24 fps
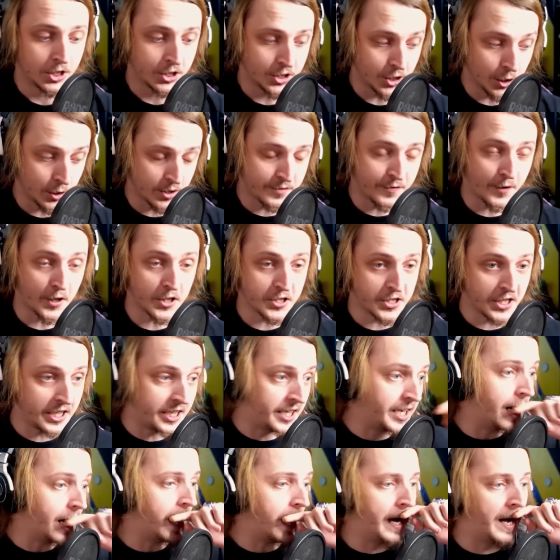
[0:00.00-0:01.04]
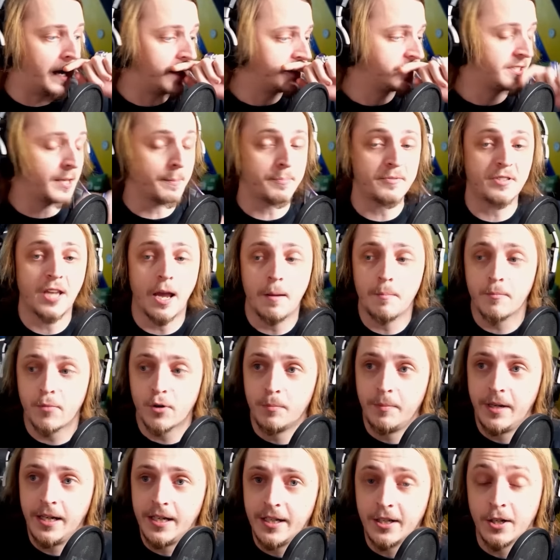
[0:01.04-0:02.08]
So as far as the
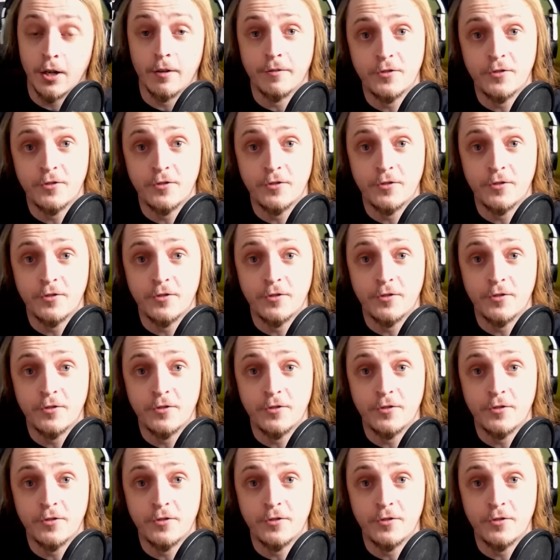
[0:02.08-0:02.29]
September meeting